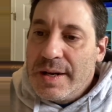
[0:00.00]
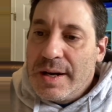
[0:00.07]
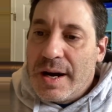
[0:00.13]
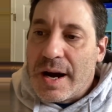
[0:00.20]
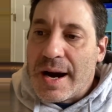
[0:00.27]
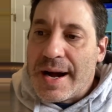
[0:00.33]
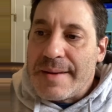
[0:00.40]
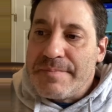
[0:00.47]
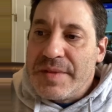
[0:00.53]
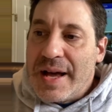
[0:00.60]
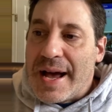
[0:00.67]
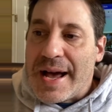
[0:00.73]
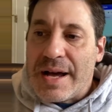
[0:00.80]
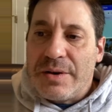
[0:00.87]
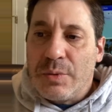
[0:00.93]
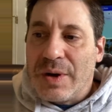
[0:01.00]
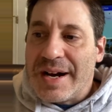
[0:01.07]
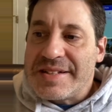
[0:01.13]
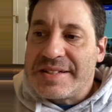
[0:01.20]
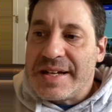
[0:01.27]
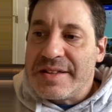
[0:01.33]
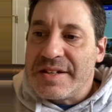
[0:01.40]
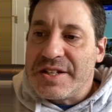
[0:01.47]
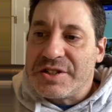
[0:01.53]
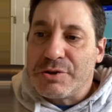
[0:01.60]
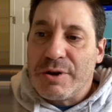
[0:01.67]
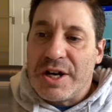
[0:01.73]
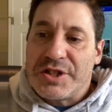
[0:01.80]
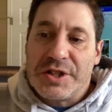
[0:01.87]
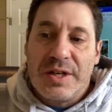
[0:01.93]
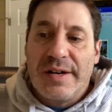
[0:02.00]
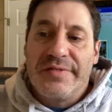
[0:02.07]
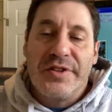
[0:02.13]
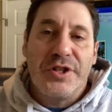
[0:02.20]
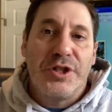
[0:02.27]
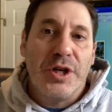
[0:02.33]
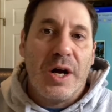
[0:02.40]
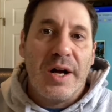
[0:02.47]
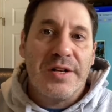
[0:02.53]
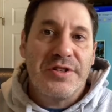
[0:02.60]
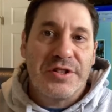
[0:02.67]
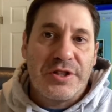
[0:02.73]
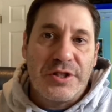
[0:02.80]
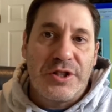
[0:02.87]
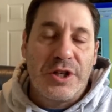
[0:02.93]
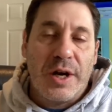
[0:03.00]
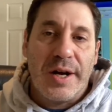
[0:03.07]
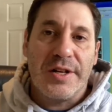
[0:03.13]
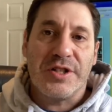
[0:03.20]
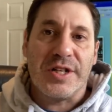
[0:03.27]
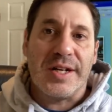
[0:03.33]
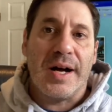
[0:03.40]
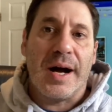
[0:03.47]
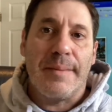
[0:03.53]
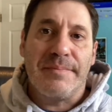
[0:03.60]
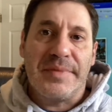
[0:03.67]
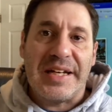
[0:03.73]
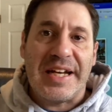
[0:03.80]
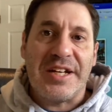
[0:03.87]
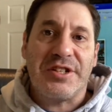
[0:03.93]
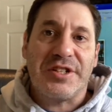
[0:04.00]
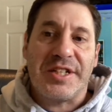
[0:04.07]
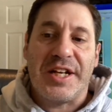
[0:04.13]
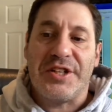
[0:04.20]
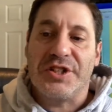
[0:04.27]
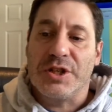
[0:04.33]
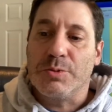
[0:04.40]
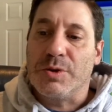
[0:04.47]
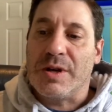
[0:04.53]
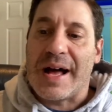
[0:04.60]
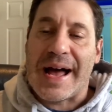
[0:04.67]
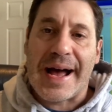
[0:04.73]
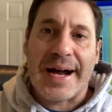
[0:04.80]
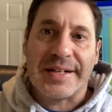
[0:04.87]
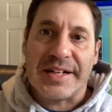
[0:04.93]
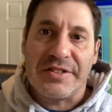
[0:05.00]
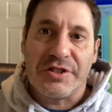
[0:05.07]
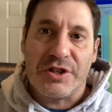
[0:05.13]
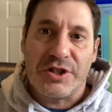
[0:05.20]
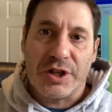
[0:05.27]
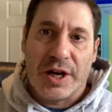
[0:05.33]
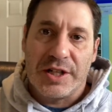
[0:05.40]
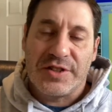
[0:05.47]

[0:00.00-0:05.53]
All right, and when I say the discretion of the judge, each teacher will act as a judge